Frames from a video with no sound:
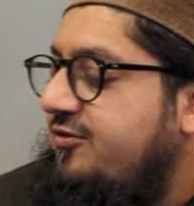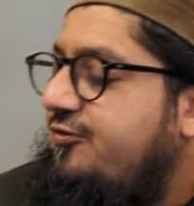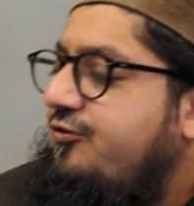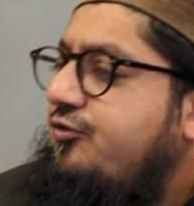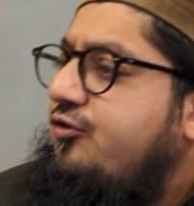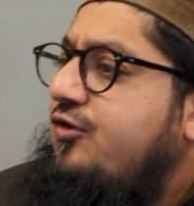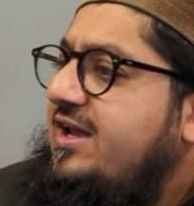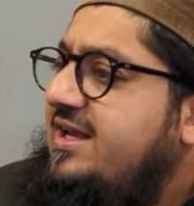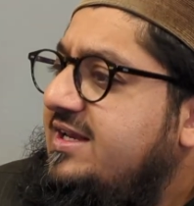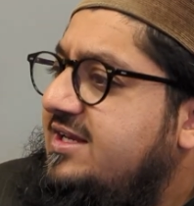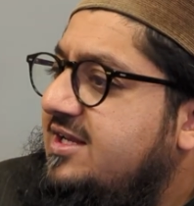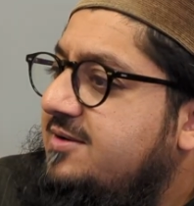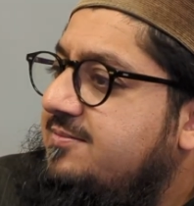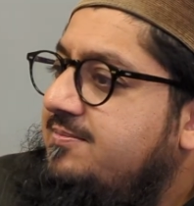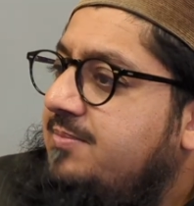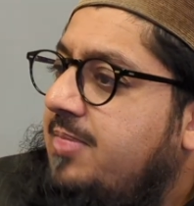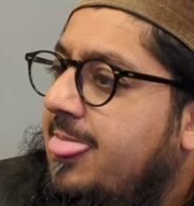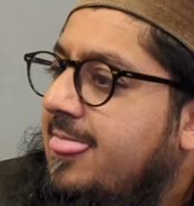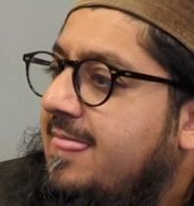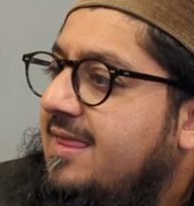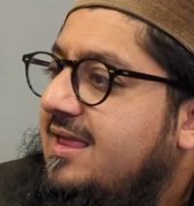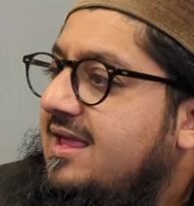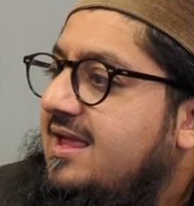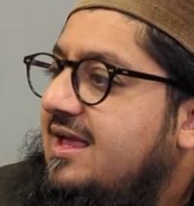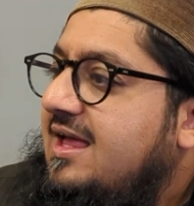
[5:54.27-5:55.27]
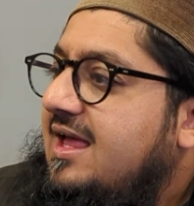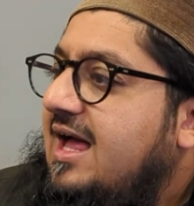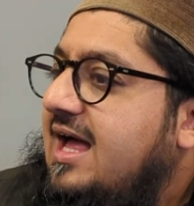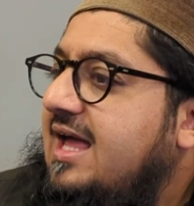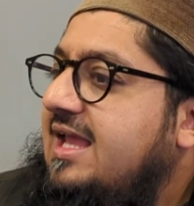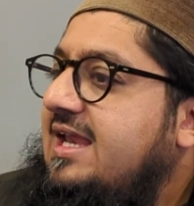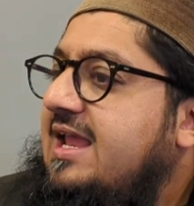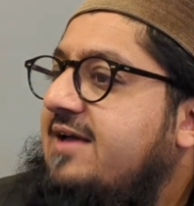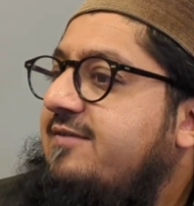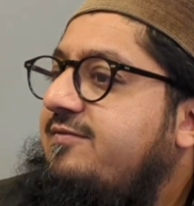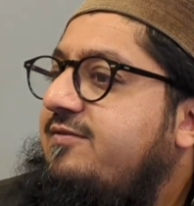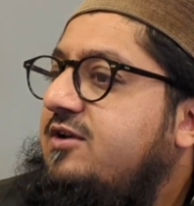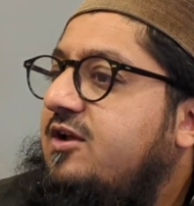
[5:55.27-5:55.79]
freedom, a
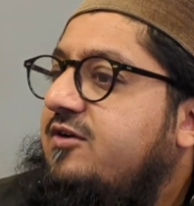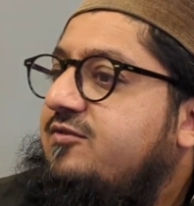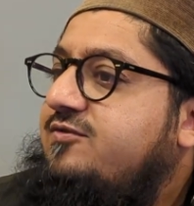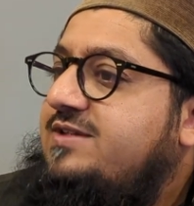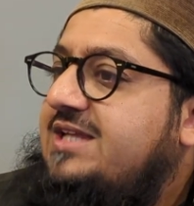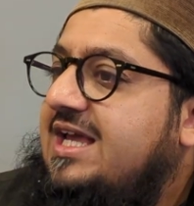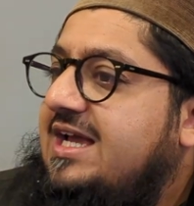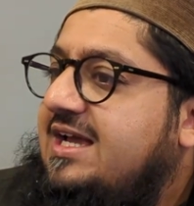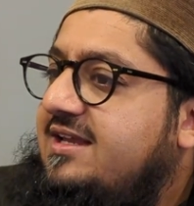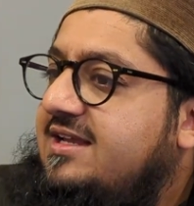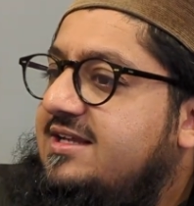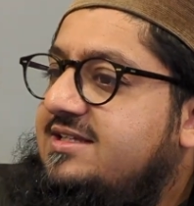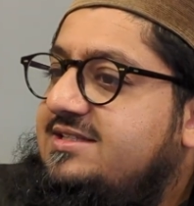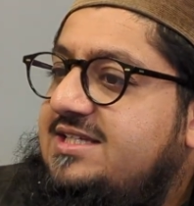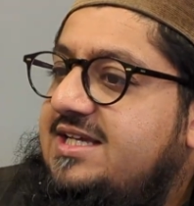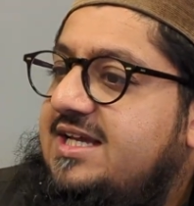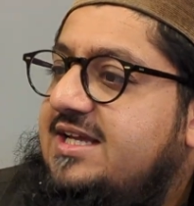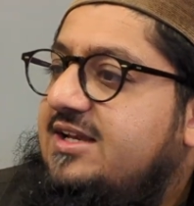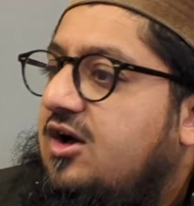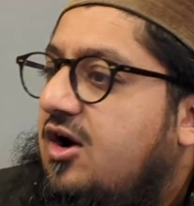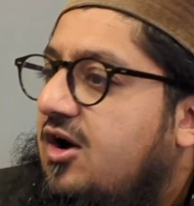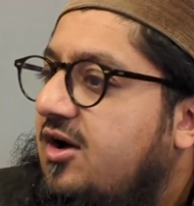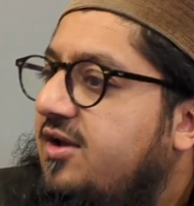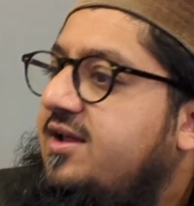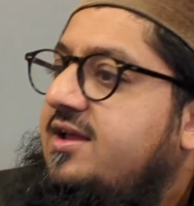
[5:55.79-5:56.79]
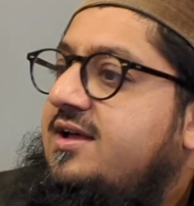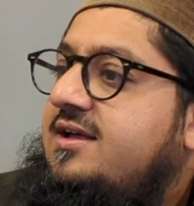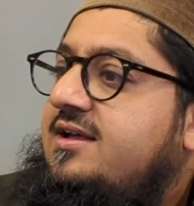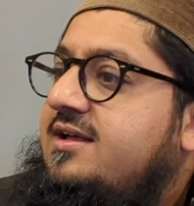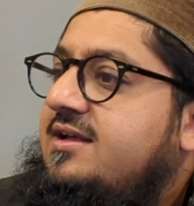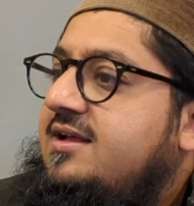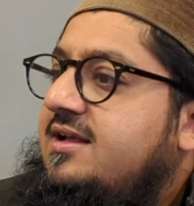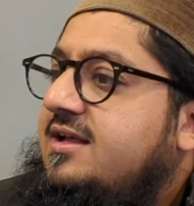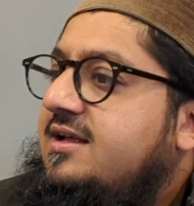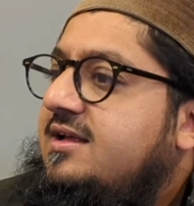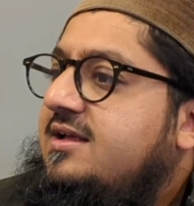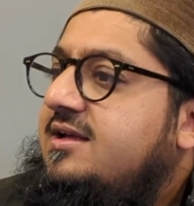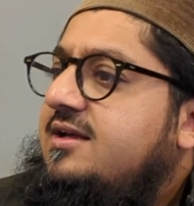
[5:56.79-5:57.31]
level of dignity and honor,
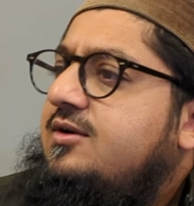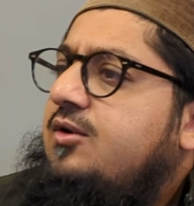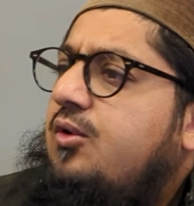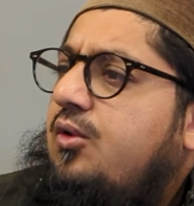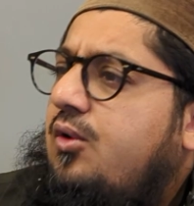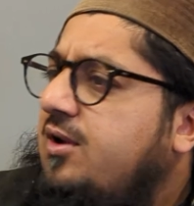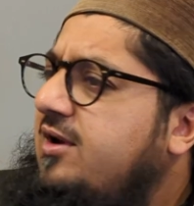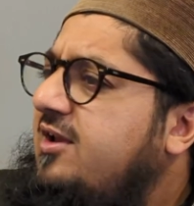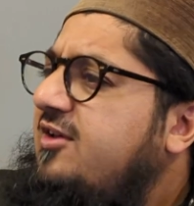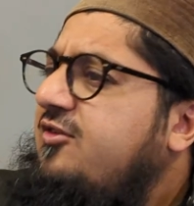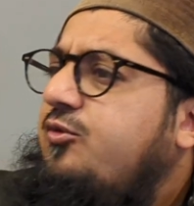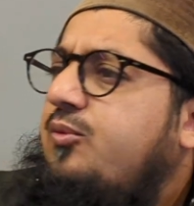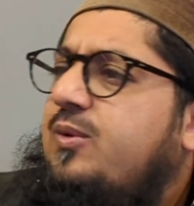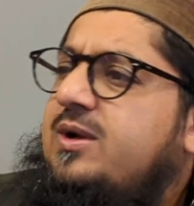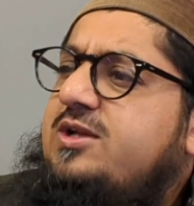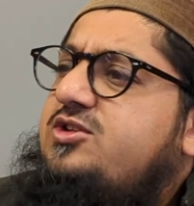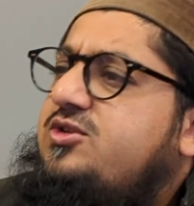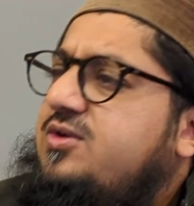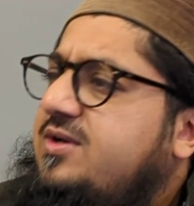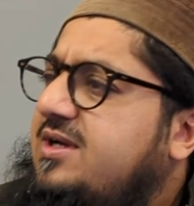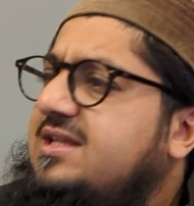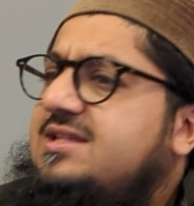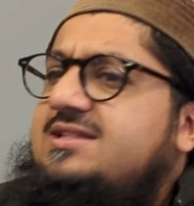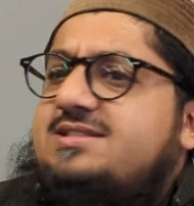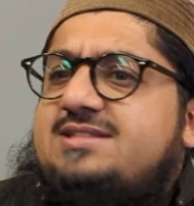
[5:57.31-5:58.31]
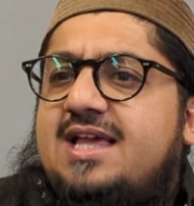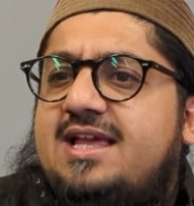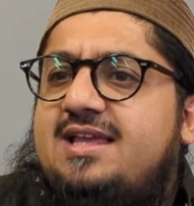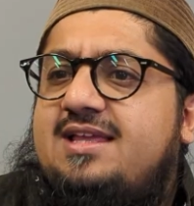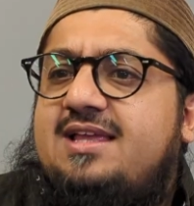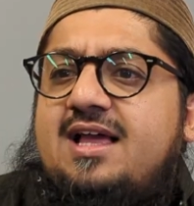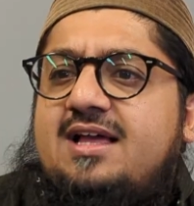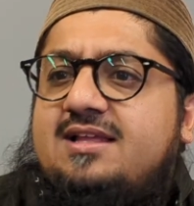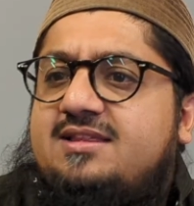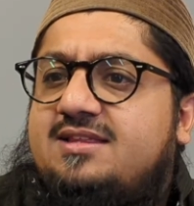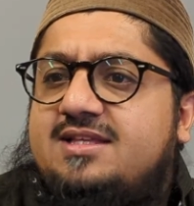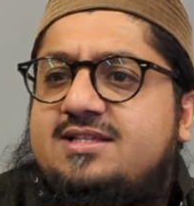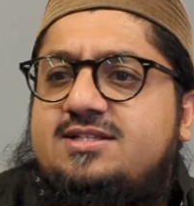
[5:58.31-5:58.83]
all of which you can say,
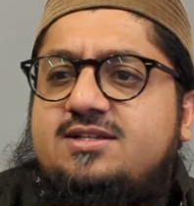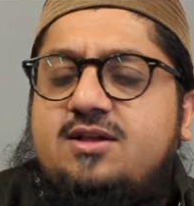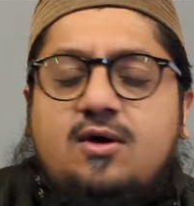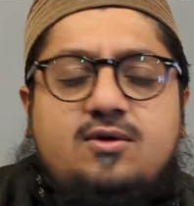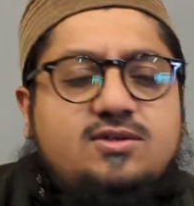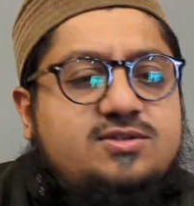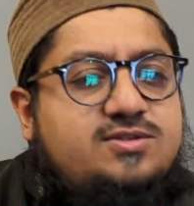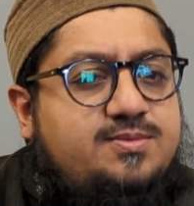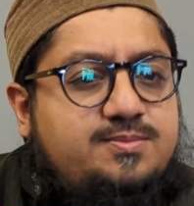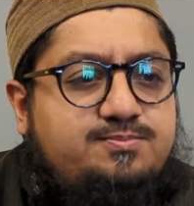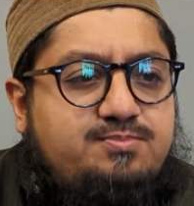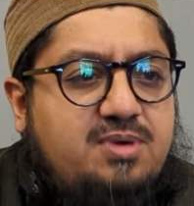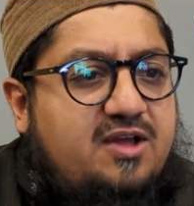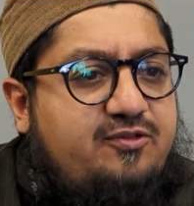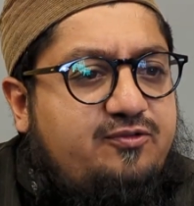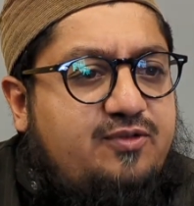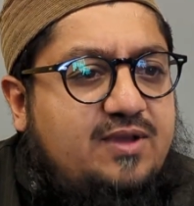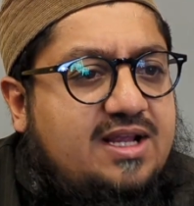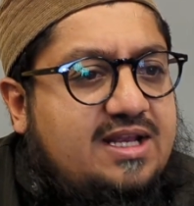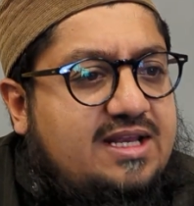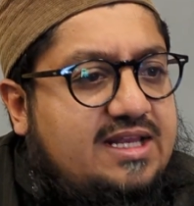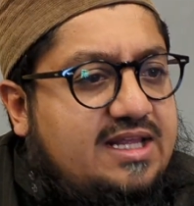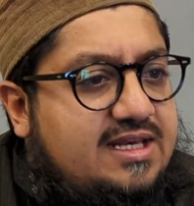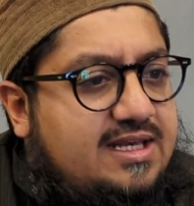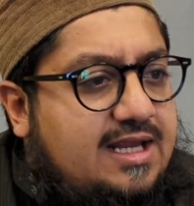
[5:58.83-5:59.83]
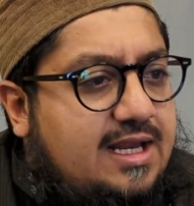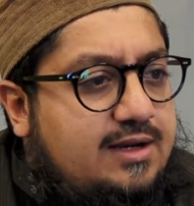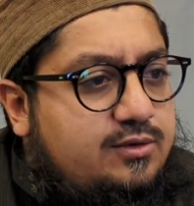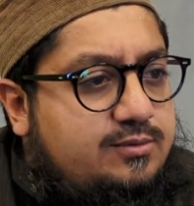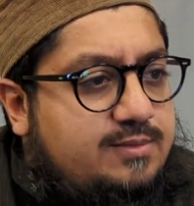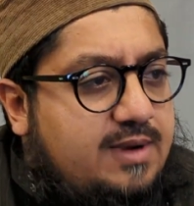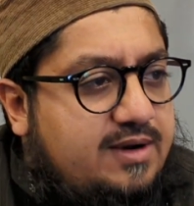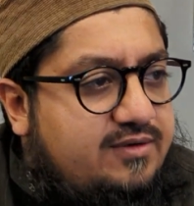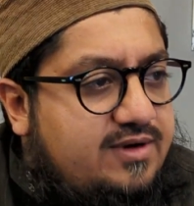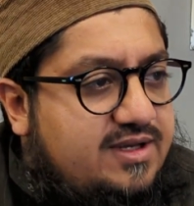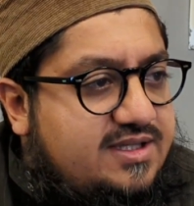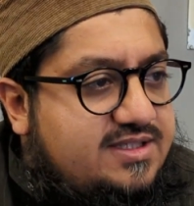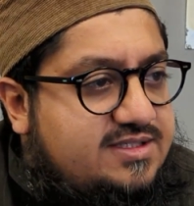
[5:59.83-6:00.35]
yeah, this goes perfectly in line with
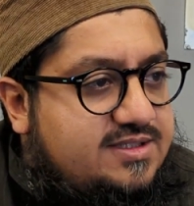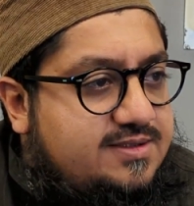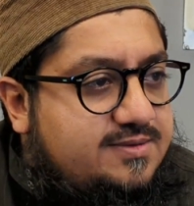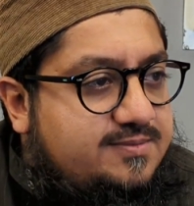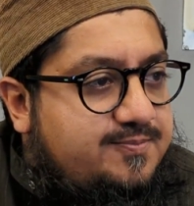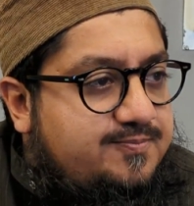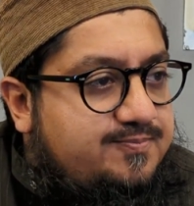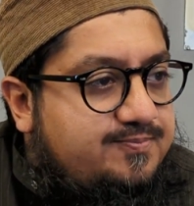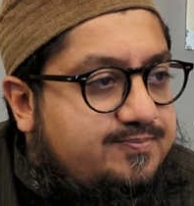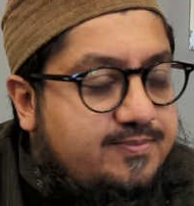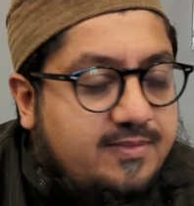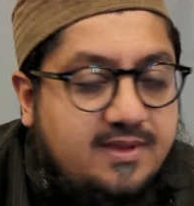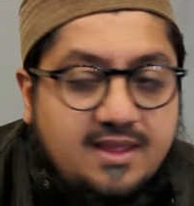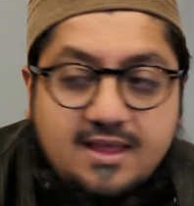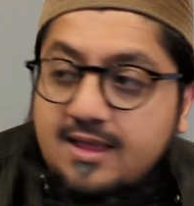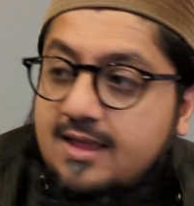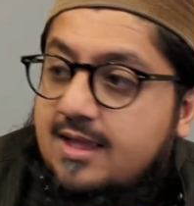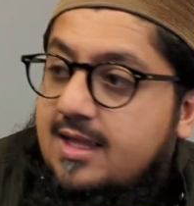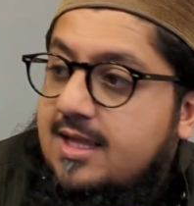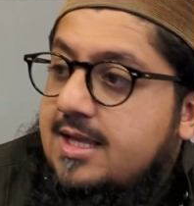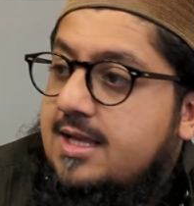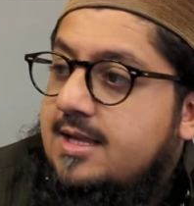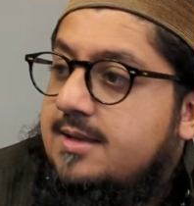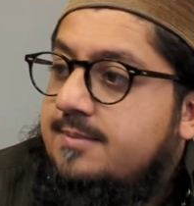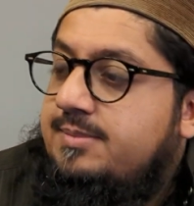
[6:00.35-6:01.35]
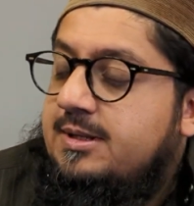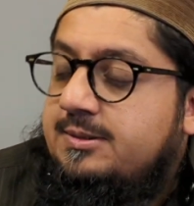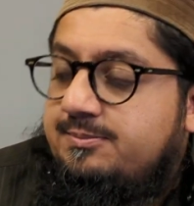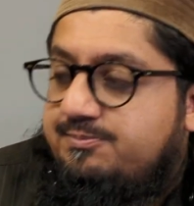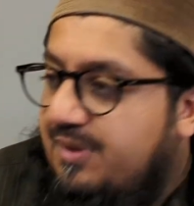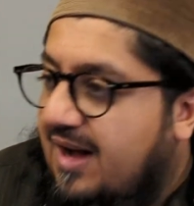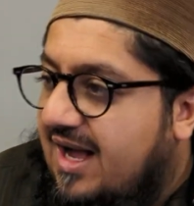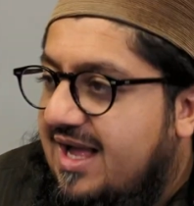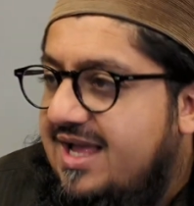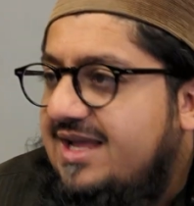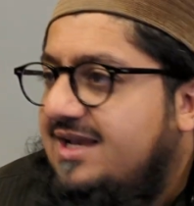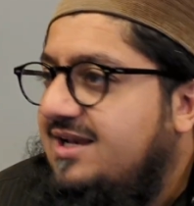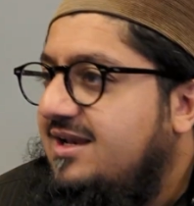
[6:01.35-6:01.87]
my religion. But
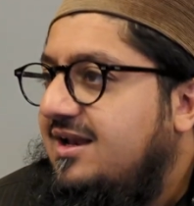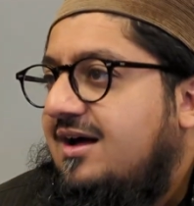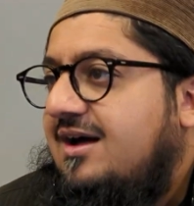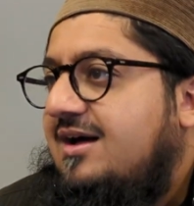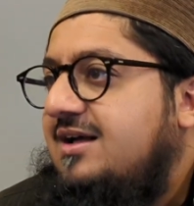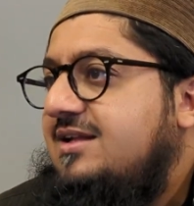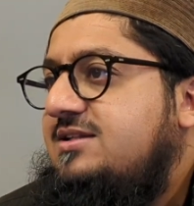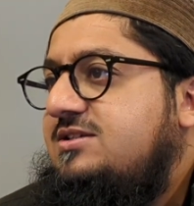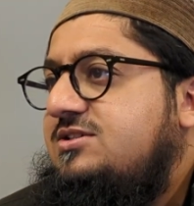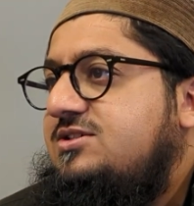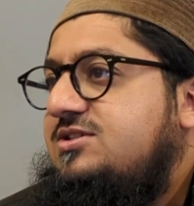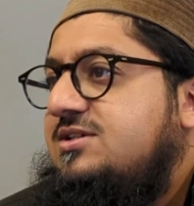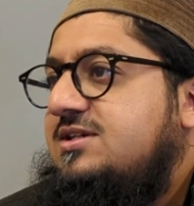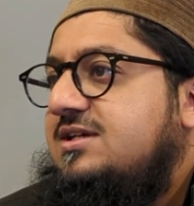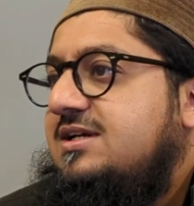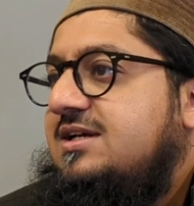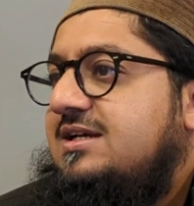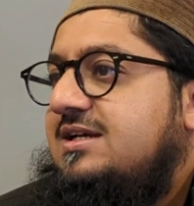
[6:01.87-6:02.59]
by and large,